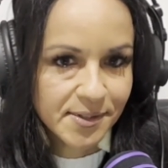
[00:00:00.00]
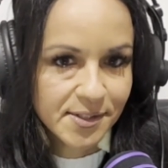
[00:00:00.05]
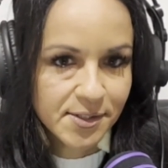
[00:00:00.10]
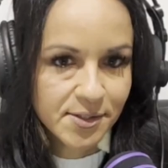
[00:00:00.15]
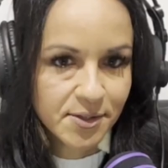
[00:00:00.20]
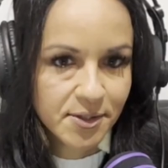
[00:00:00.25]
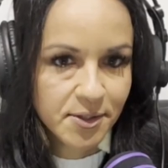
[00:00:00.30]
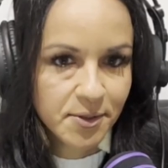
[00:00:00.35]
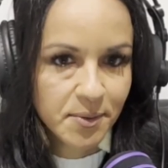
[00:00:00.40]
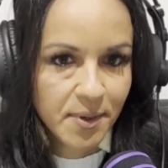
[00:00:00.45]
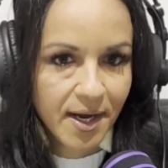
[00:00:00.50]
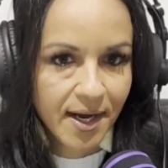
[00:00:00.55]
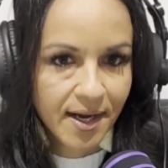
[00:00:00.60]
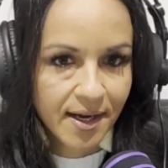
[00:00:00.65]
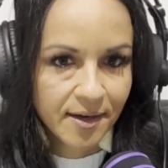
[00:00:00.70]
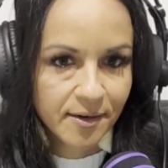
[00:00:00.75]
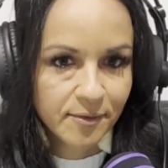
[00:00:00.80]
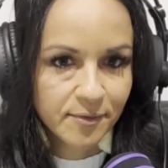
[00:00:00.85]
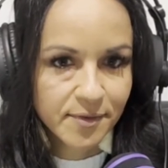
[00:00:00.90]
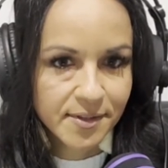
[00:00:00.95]
So you
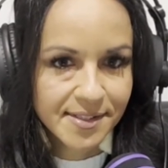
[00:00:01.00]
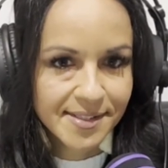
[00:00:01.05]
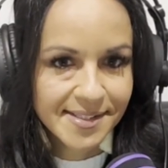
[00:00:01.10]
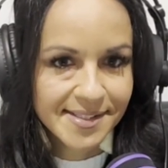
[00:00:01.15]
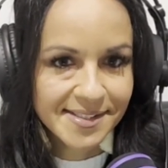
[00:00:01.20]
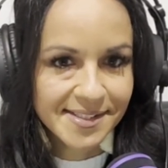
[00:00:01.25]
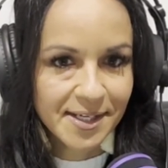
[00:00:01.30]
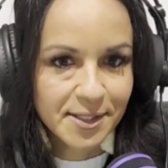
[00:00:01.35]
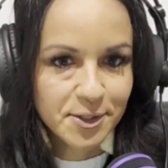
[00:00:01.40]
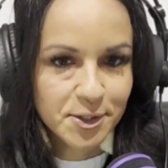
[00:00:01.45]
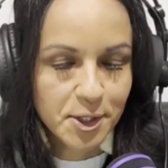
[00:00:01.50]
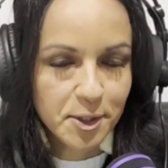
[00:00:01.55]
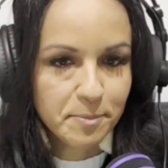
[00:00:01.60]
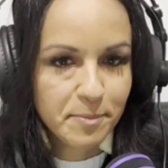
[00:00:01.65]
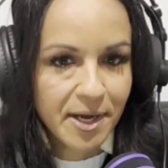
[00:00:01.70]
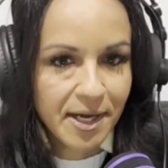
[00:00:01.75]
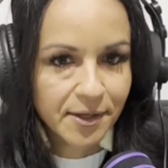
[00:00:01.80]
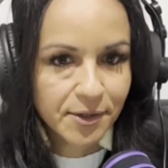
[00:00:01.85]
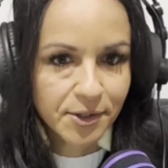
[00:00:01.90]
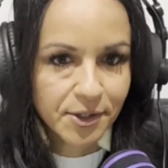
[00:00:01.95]
have such a
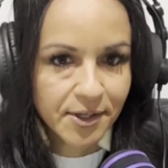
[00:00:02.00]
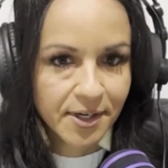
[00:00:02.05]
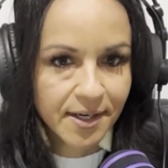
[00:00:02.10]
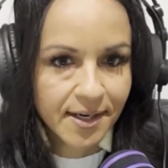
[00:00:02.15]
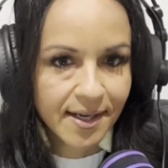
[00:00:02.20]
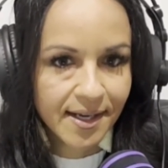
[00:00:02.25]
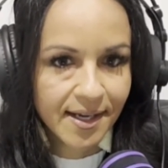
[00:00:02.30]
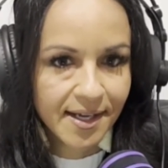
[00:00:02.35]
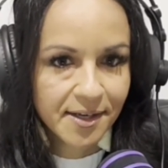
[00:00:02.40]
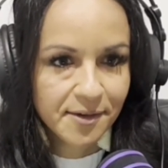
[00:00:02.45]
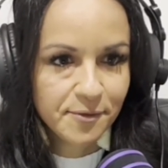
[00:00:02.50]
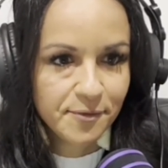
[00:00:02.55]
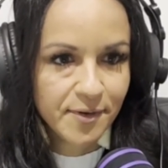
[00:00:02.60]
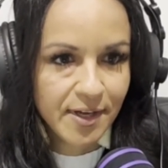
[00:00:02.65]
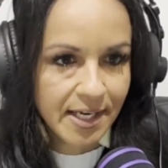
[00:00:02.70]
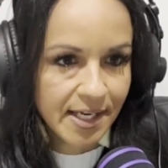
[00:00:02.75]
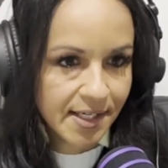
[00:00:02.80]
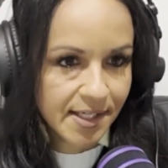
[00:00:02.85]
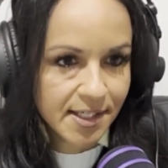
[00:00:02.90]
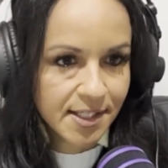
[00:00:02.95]
better
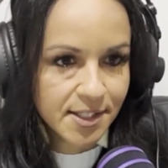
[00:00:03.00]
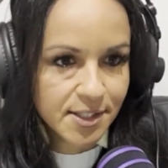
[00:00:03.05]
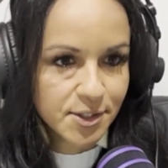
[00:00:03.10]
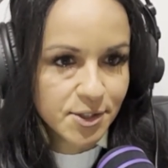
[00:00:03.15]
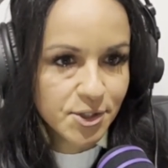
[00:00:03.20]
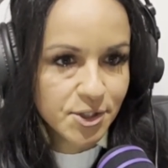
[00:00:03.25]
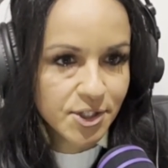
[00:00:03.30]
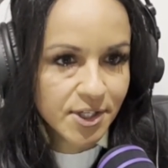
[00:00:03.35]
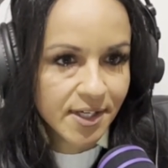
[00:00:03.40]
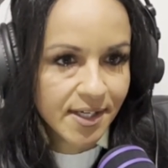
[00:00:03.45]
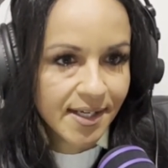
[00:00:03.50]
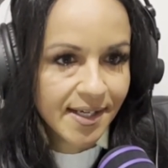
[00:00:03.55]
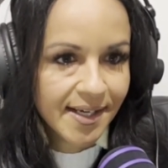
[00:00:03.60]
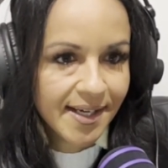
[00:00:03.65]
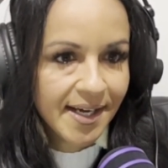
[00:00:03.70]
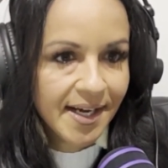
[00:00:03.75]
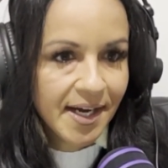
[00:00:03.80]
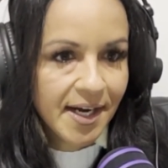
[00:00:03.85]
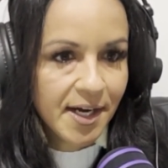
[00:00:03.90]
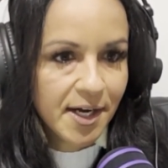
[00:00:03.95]
advantage
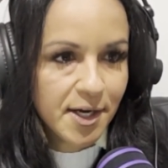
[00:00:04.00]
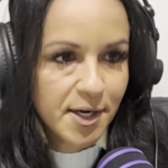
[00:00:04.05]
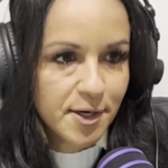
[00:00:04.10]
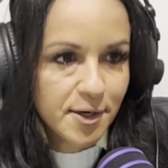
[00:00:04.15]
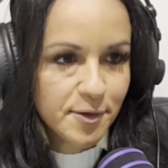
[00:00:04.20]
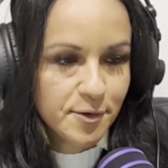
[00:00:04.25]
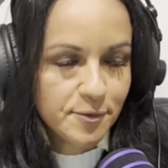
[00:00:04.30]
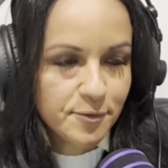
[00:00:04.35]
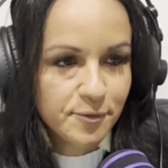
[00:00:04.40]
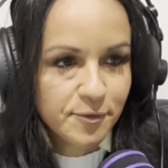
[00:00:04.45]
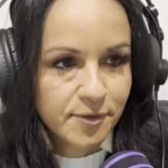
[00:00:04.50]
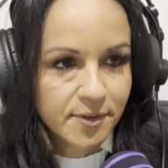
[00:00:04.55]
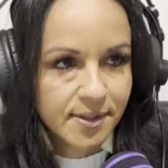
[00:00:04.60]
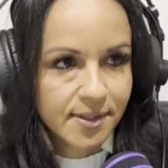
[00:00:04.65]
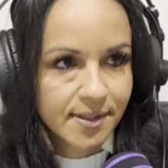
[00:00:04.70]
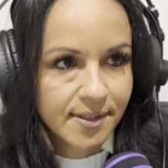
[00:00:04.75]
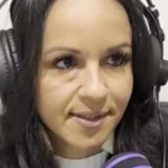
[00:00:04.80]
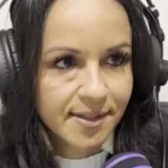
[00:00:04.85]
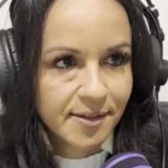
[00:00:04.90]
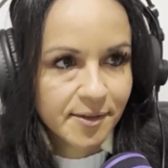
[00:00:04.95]
of
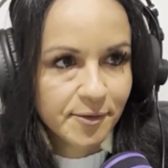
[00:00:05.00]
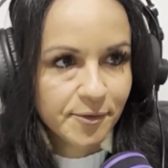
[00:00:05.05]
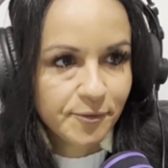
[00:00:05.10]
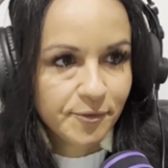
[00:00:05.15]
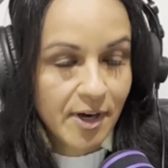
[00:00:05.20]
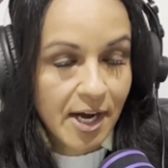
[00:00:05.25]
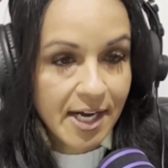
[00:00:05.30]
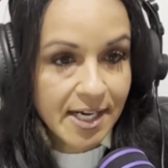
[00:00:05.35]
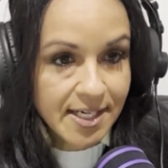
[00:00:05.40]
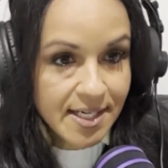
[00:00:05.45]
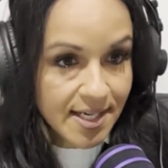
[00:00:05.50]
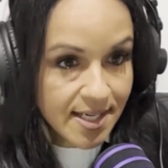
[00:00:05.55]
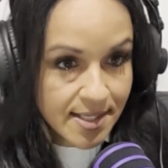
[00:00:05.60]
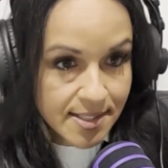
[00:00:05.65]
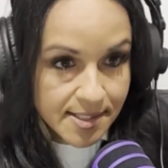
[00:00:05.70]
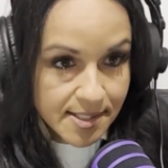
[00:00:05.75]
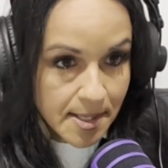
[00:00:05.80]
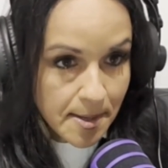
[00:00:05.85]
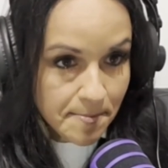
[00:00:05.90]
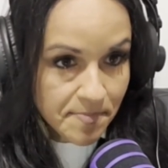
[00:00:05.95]
finding
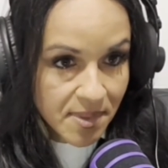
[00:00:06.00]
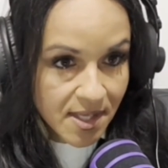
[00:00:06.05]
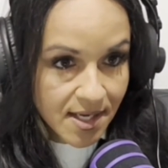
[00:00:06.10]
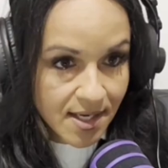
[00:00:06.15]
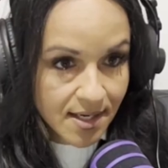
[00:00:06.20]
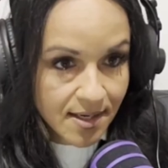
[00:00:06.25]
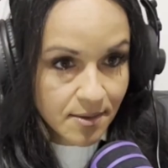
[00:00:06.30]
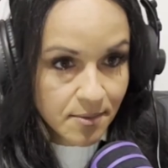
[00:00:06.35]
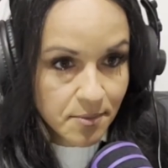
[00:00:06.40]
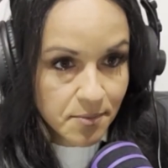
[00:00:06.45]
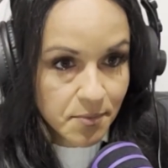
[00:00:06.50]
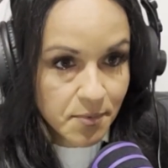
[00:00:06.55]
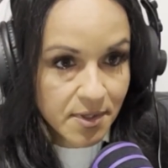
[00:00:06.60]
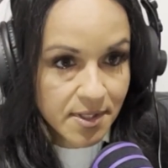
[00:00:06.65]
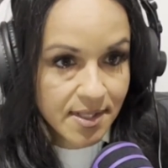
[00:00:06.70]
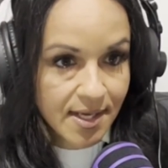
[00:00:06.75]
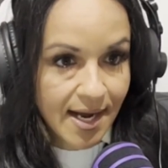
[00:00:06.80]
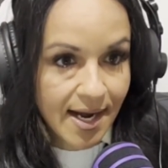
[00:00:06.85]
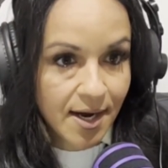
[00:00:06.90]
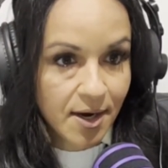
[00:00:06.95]
something
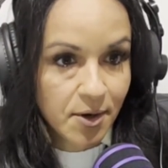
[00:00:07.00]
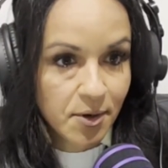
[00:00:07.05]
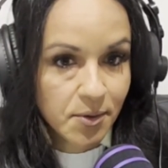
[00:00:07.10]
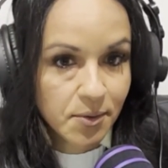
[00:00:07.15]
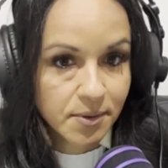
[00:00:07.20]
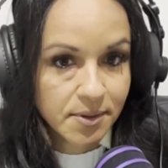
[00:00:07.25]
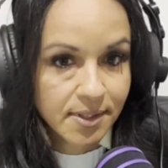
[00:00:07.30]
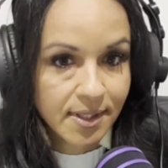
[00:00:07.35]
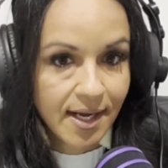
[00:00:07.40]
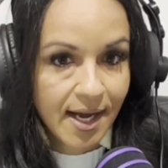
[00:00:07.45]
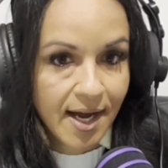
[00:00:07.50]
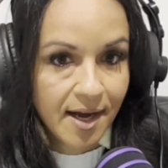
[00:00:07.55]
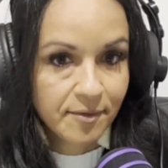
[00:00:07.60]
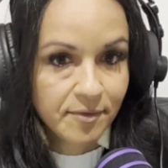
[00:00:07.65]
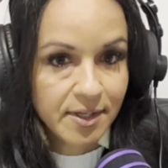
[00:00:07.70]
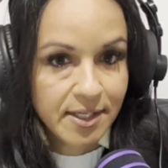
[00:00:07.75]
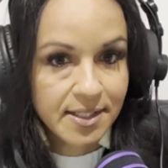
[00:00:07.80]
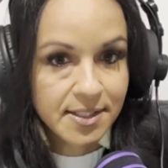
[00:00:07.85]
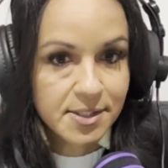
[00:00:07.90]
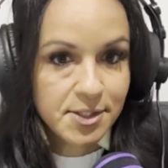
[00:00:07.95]
without
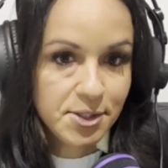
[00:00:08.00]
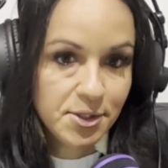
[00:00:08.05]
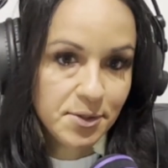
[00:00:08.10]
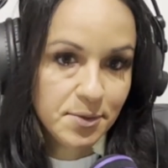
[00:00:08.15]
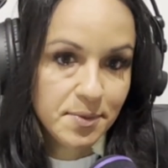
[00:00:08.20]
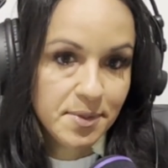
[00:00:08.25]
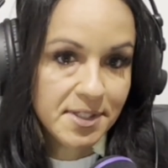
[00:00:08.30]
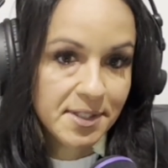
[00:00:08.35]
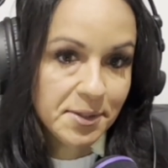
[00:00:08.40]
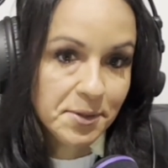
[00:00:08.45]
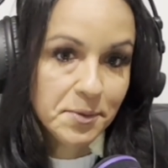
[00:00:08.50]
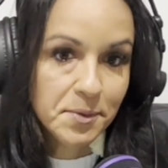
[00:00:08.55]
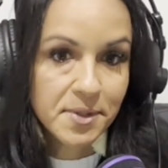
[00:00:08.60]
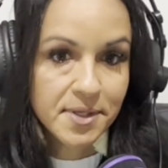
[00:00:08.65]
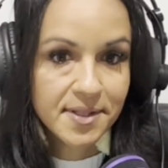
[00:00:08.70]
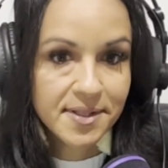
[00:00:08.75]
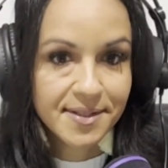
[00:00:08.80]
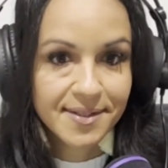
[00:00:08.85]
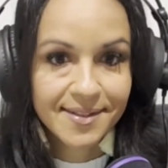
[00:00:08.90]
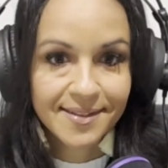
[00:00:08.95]
having to deal
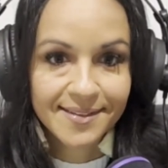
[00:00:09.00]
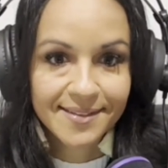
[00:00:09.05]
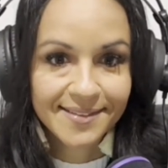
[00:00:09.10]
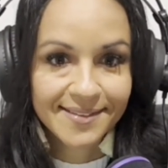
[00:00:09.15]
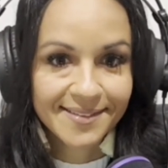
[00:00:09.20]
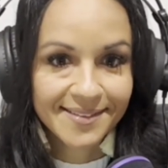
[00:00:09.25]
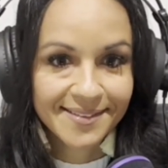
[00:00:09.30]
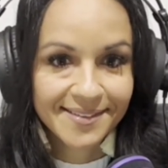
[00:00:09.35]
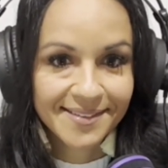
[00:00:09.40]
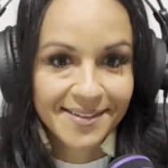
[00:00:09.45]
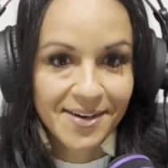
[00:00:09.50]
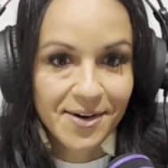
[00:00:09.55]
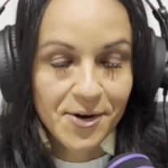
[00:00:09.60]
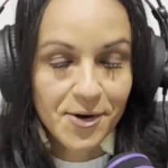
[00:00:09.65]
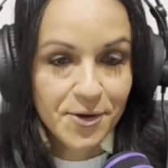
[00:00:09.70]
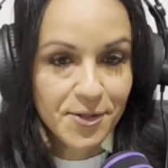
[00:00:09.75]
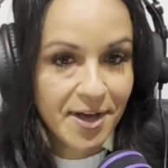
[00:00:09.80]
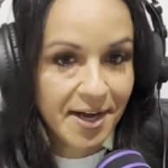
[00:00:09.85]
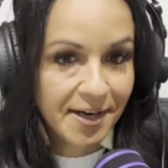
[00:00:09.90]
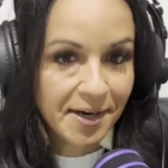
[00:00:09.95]
with
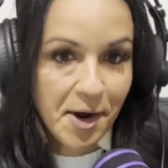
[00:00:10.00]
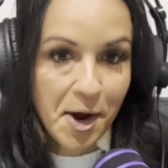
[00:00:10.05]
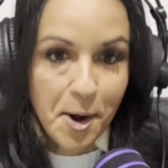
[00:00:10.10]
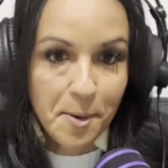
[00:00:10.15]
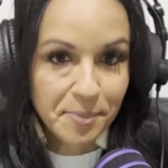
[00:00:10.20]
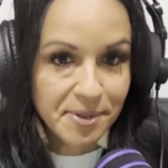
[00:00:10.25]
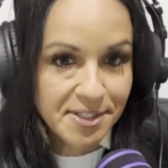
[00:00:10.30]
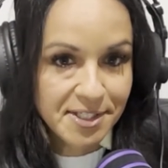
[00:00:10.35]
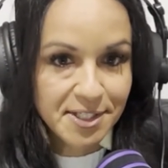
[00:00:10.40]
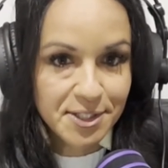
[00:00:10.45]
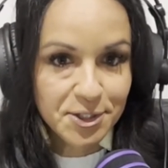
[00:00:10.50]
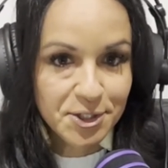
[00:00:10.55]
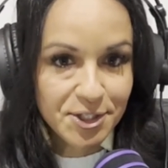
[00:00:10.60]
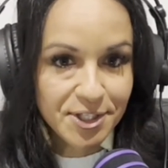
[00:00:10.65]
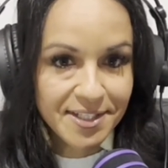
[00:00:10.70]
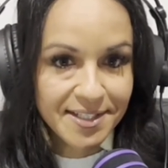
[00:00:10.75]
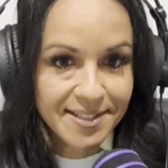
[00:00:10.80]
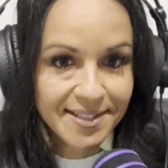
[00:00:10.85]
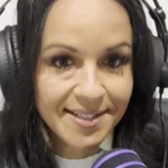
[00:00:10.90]
all that competition.